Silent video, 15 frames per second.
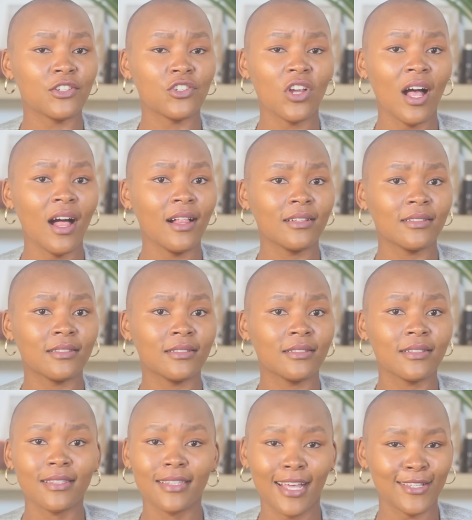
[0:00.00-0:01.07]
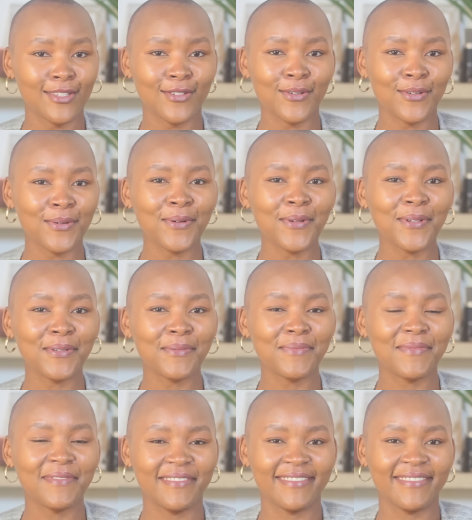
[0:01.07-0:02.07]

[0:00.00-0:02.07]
child. That's not all.